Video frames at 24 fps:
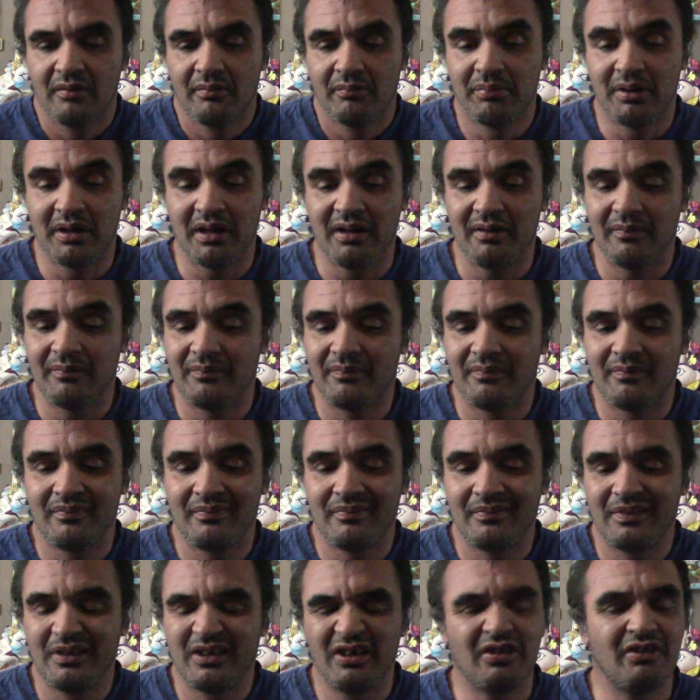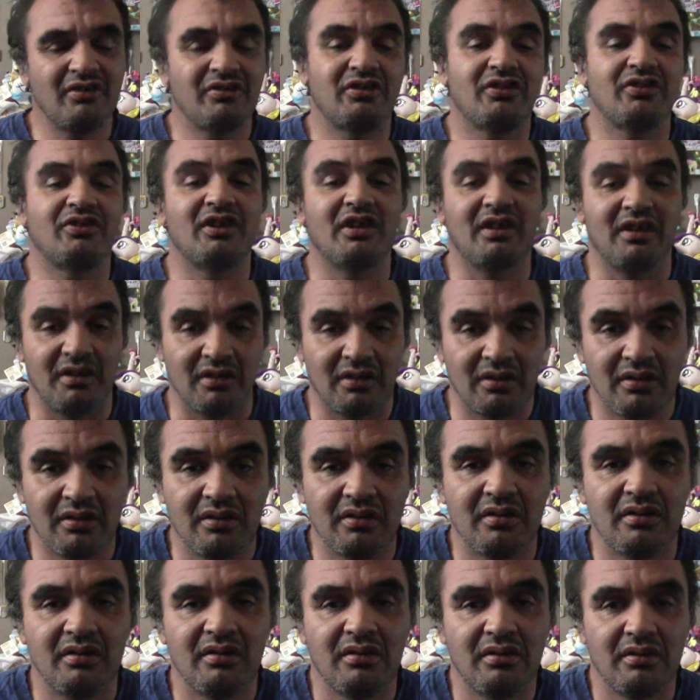But here's the thing.
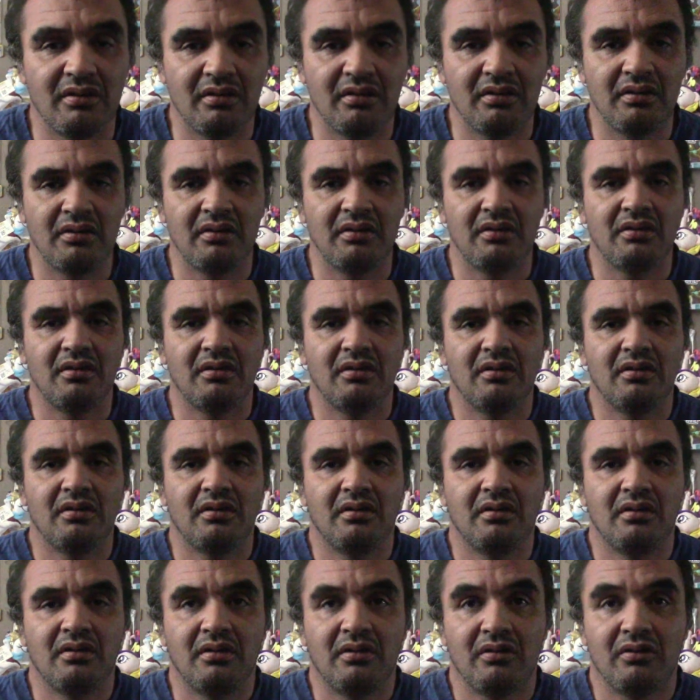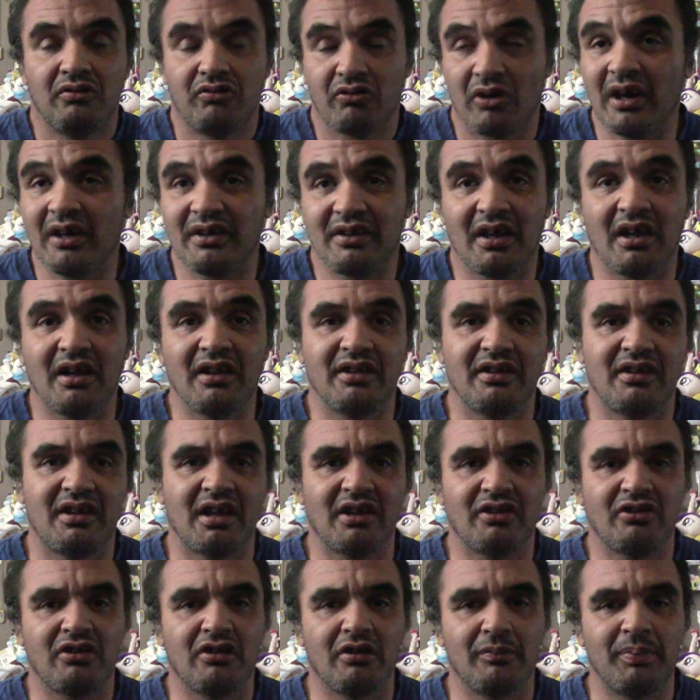Try telling
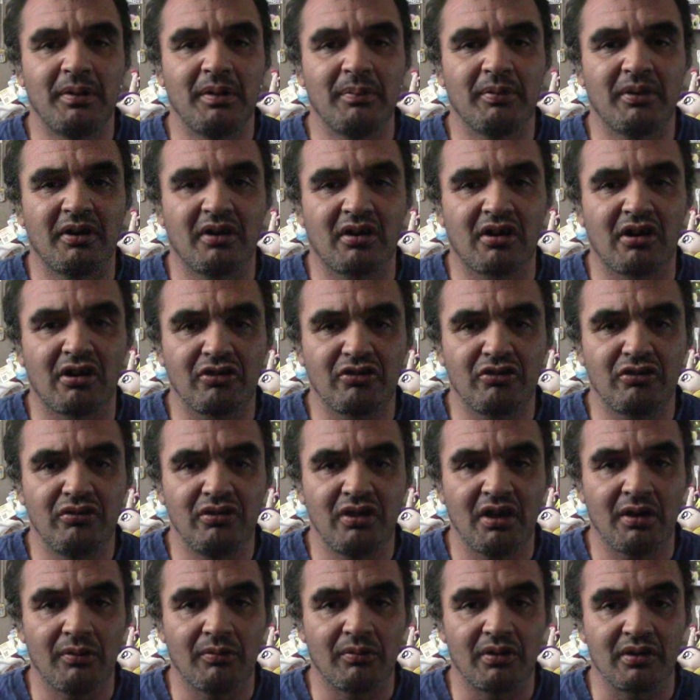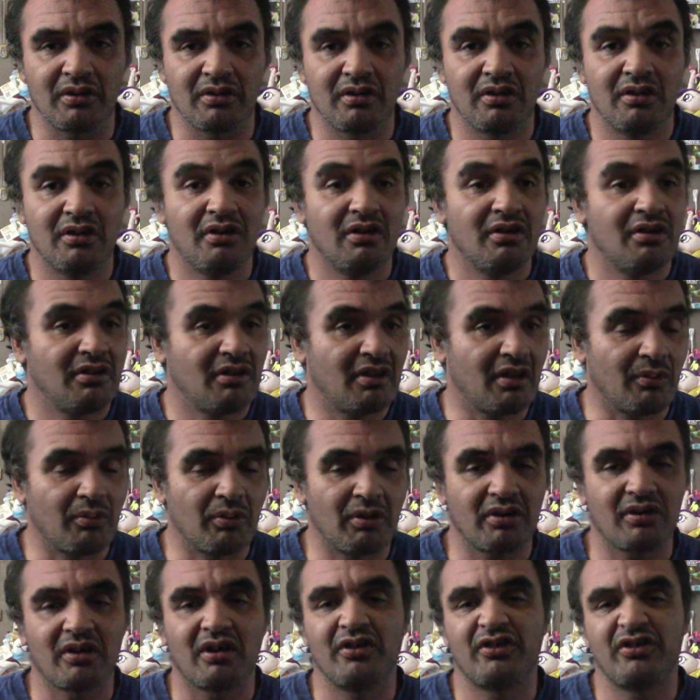that to the people at Cartoon Network that
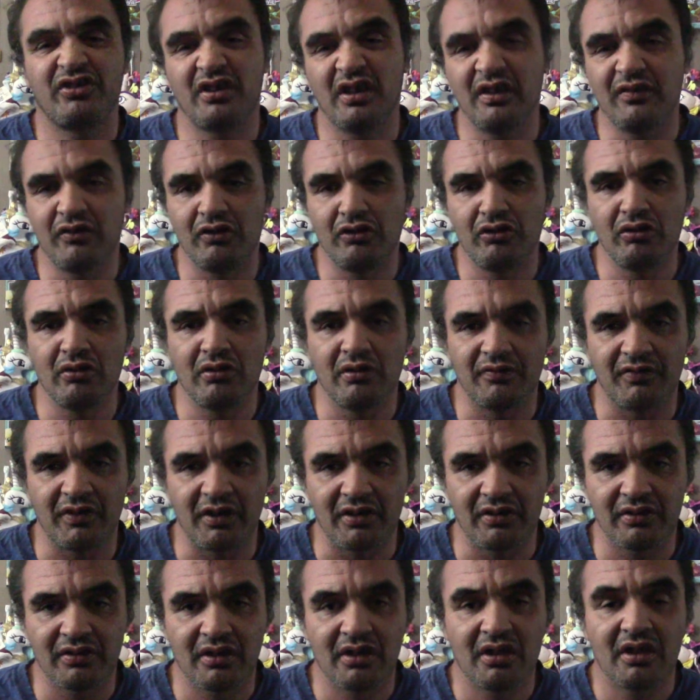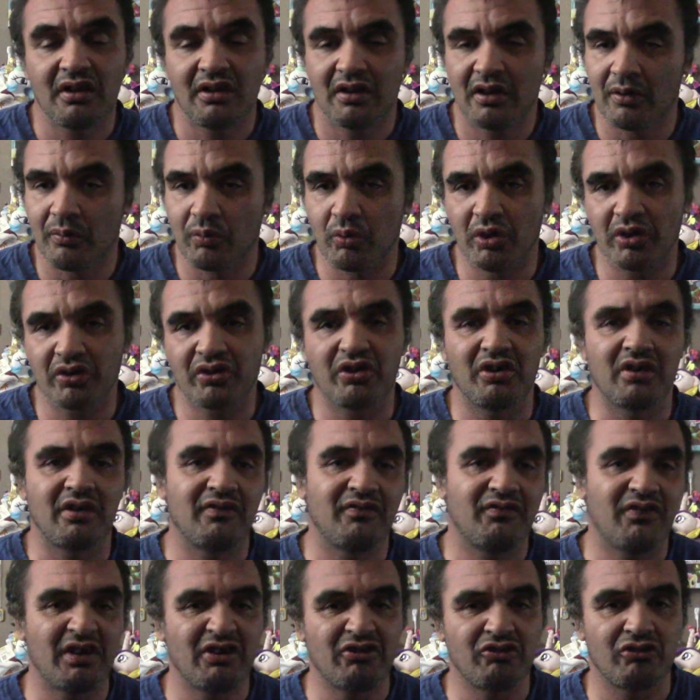worked on Steven Universe, that worked on
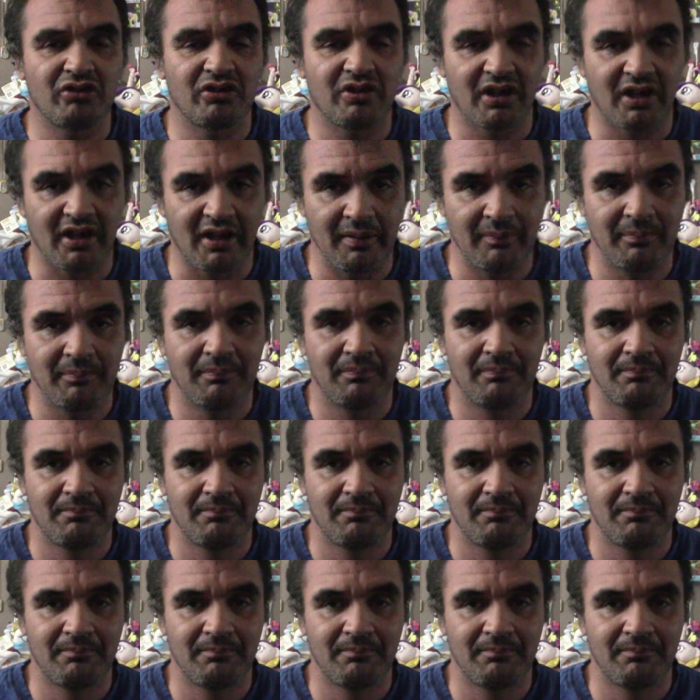Adventure Time,